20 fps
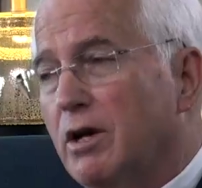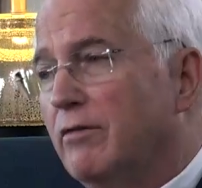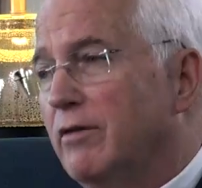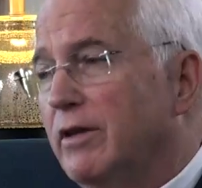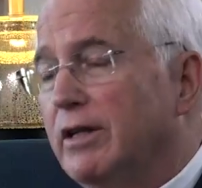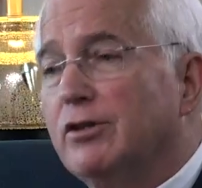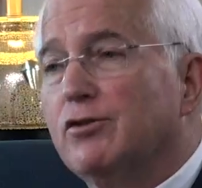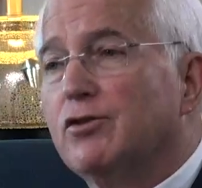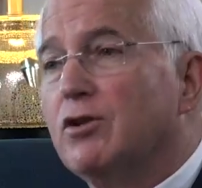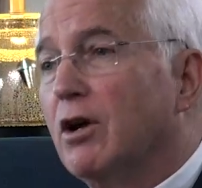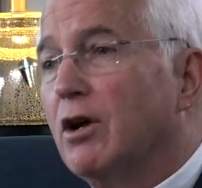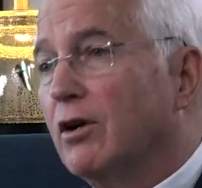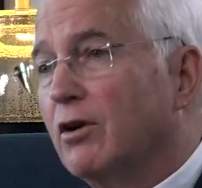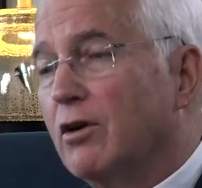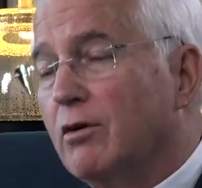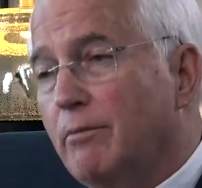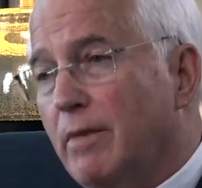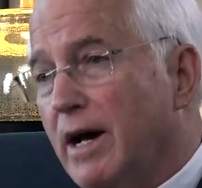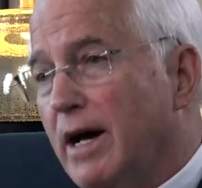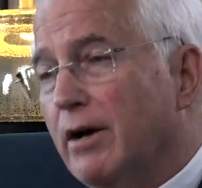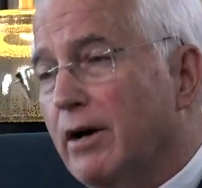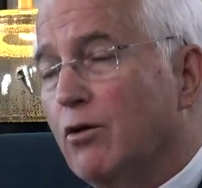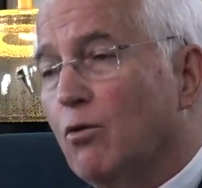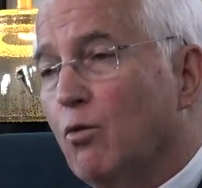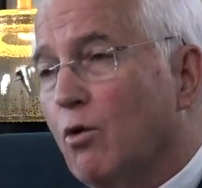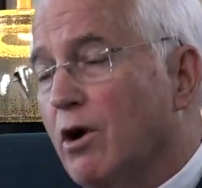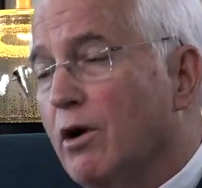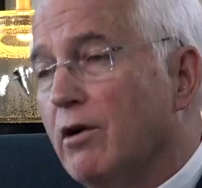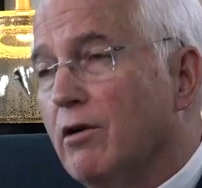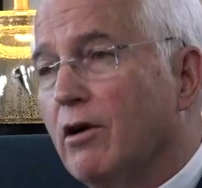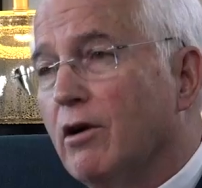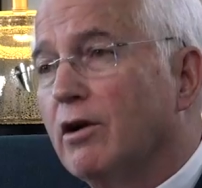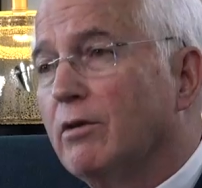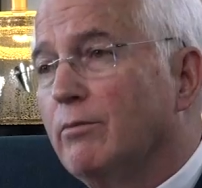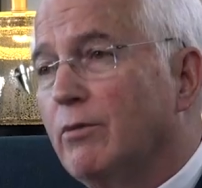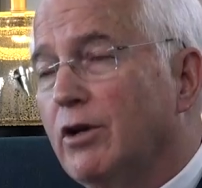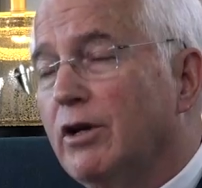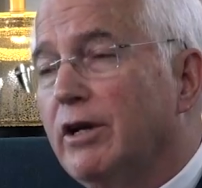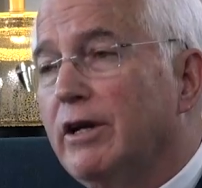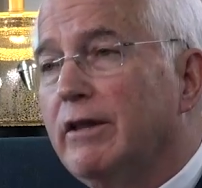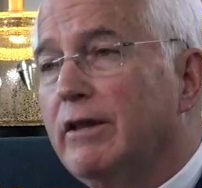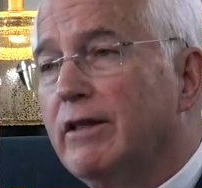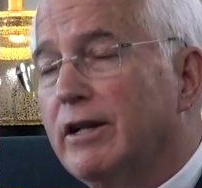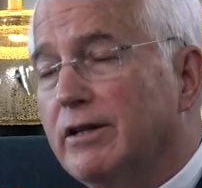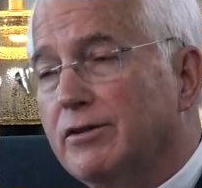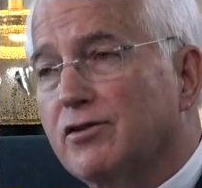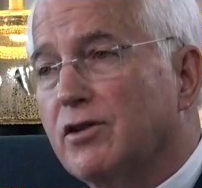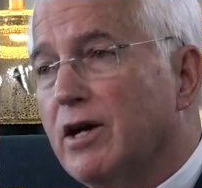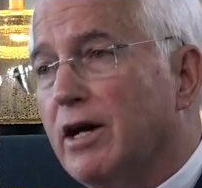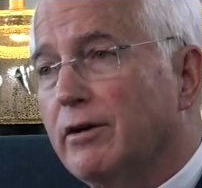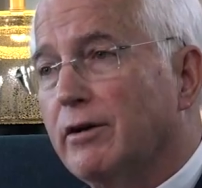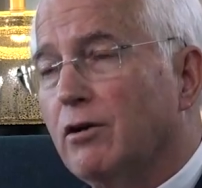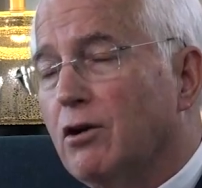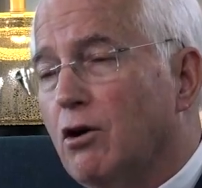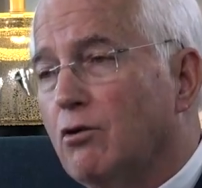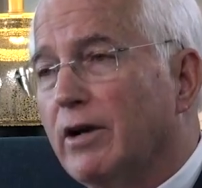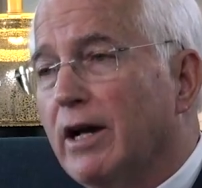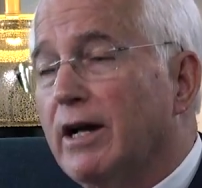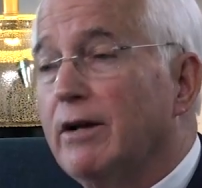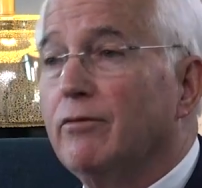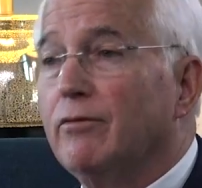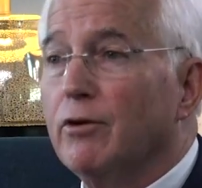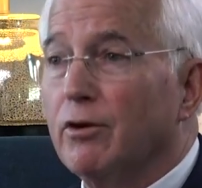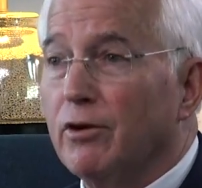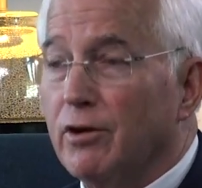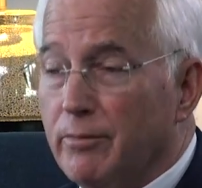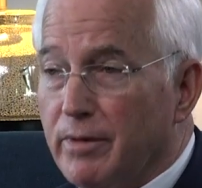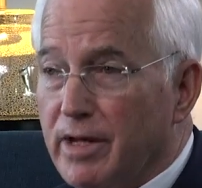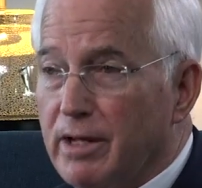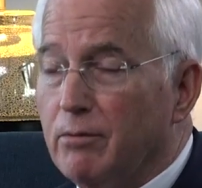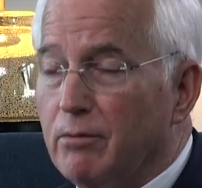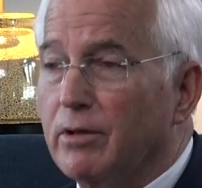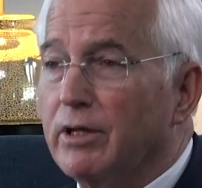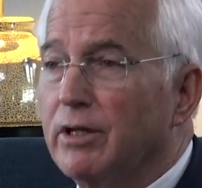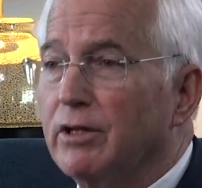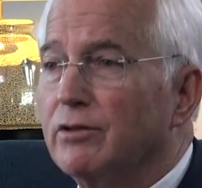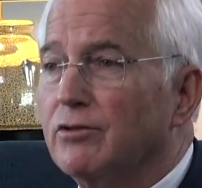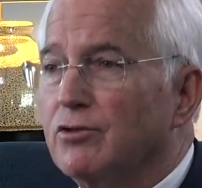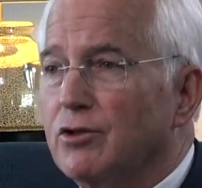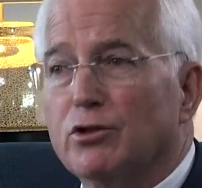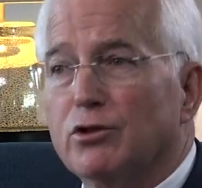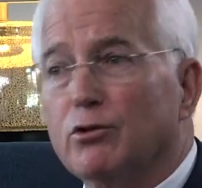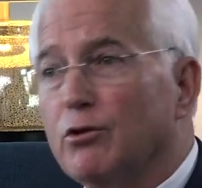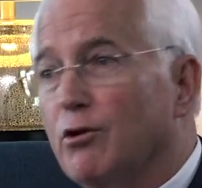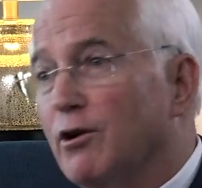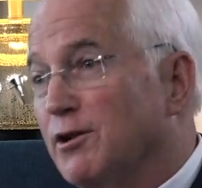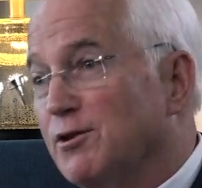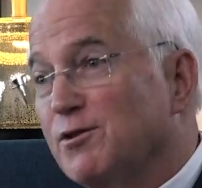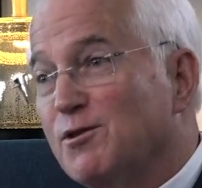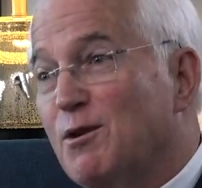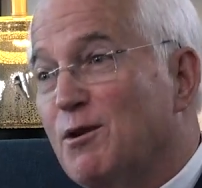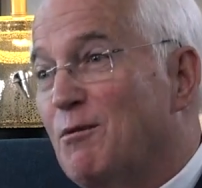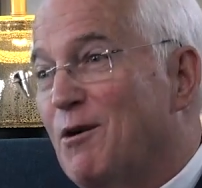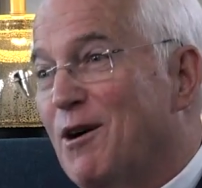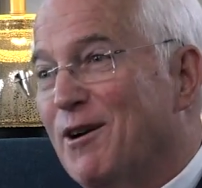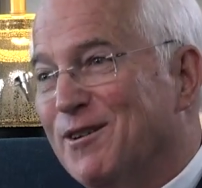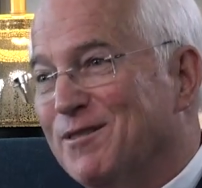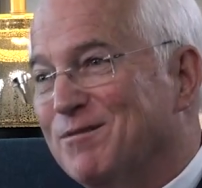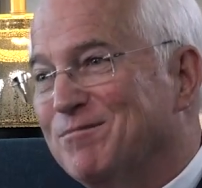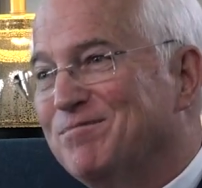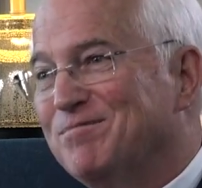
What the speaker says: then it's not going to matter where in our community they decide to locate, they're going to be able to get Central Arkansas water.